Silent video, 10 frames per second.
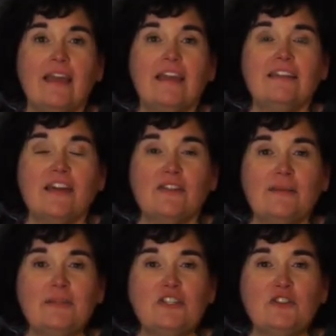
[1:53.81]
Now let
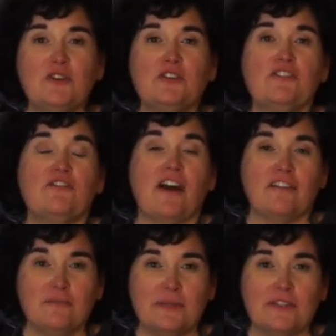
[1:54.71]
me show you the
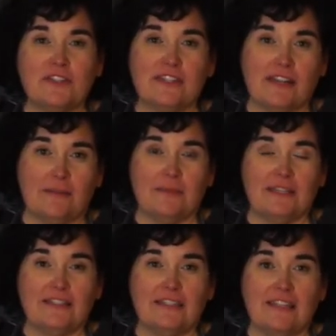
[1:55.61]
5 meals that I
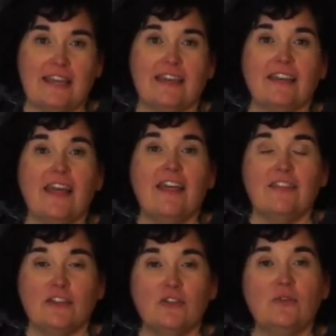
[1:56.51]
made today
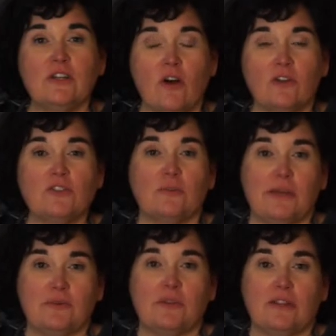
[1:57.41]
that you can also
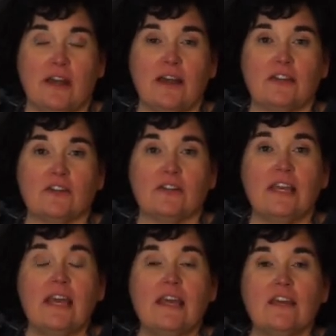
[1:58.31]
make with an iron.
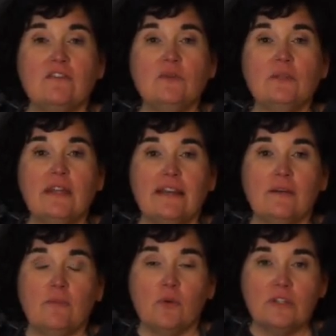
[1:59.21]
If you would like
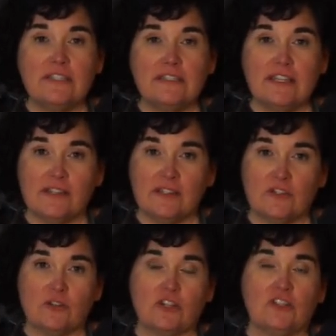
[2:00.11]
more detailed
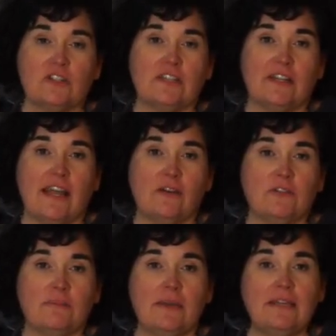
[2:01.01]
instructions on how
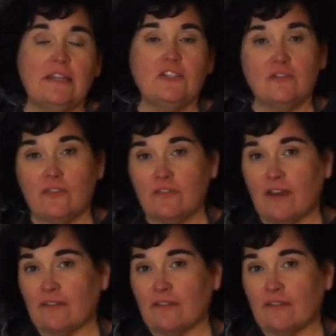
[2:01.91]
to make each of the 5